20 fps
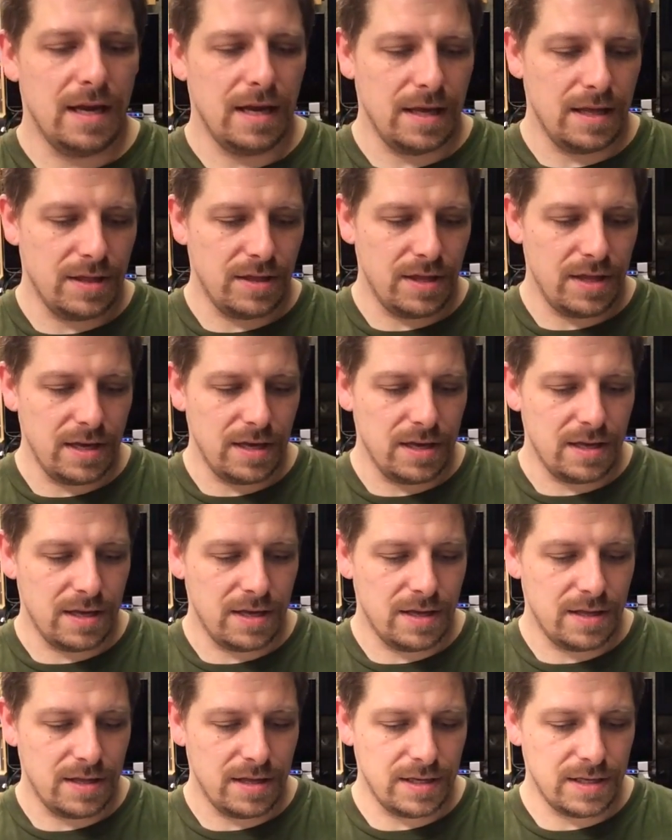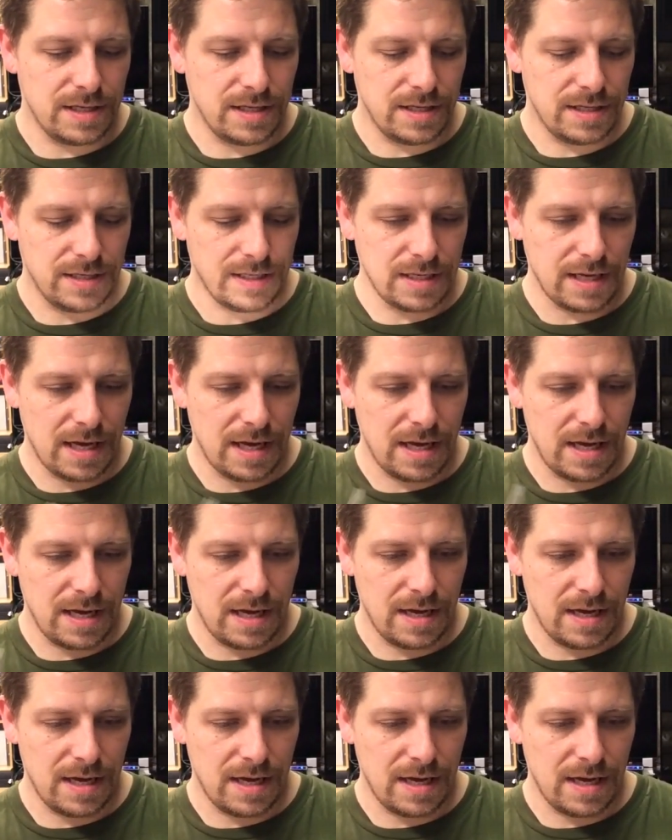I think this is a...